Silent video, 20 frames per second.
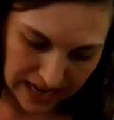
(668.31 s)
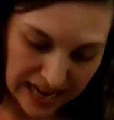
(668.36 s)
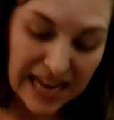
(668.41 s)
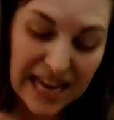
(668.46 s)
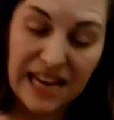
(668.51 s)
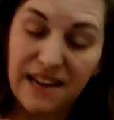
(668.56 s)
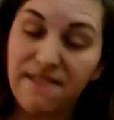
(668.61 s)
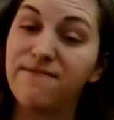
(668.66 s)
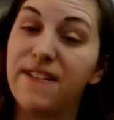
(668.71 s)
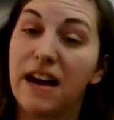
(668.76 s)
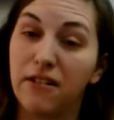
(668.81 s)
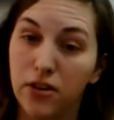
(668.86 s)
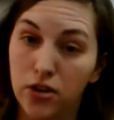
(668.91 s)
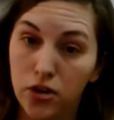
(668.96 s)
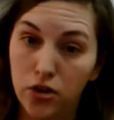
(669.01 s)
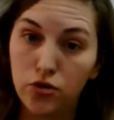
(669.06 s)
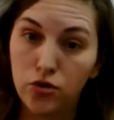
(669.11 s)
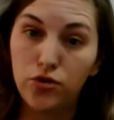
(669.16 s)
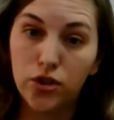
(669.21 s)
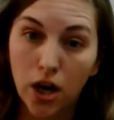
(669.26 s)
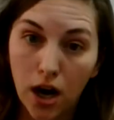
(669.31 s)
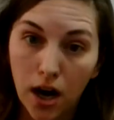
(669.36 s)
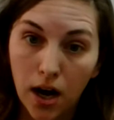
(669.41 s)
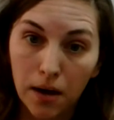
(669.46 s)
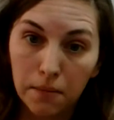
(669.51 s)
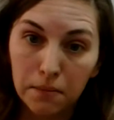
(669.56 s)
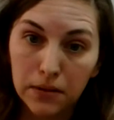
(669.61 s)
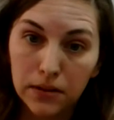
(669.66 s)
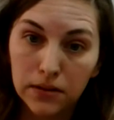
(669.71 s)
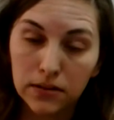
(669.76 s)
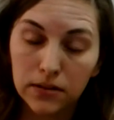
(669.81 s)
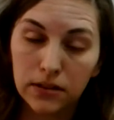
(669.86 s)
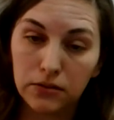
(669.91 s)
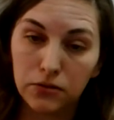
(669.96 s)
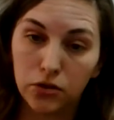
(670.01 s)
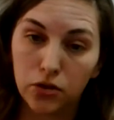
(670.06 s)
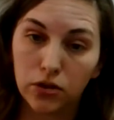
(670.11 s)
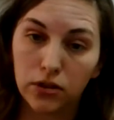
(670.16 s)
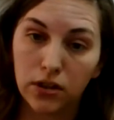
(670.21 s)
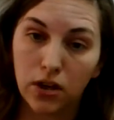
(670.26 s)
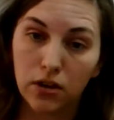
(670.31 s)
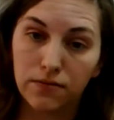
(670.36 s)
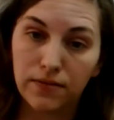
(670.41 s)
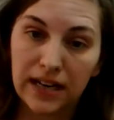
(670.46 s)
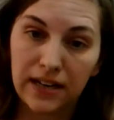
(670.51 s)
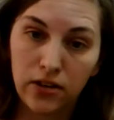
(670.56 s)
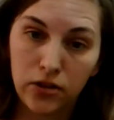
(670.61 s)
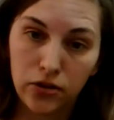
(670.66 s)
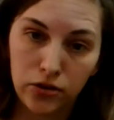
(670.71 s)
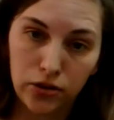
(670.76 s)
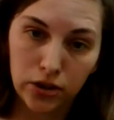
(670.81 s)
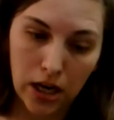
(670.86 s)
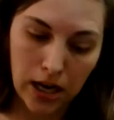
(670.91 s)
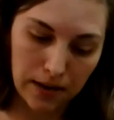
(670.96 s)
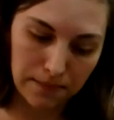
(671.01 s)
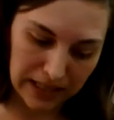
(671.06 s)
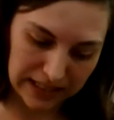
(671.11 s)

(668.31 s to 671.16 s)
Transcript: He found a new job. He was going to go find a new job.